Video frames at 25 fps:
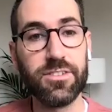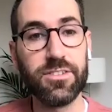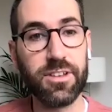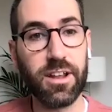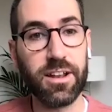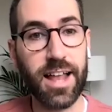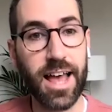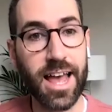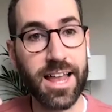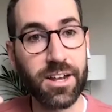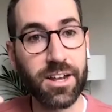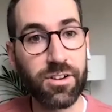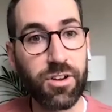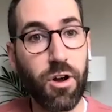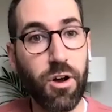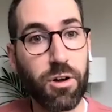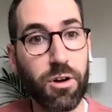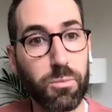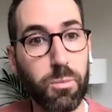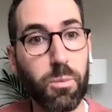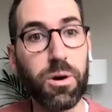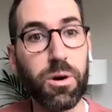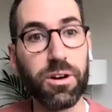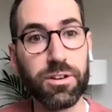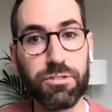so and
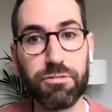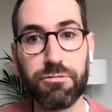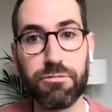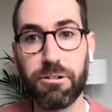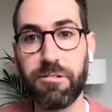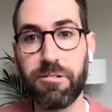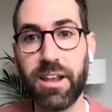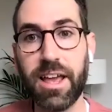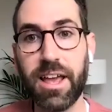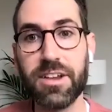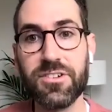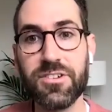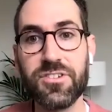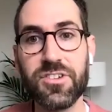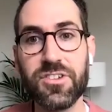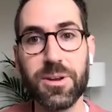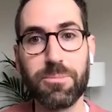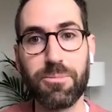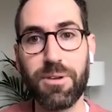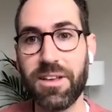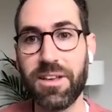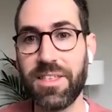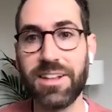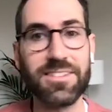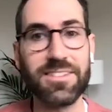god works through relationship
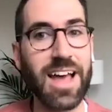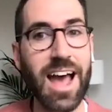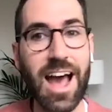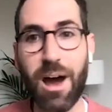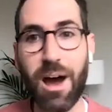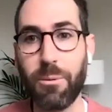right that's mm-hmm.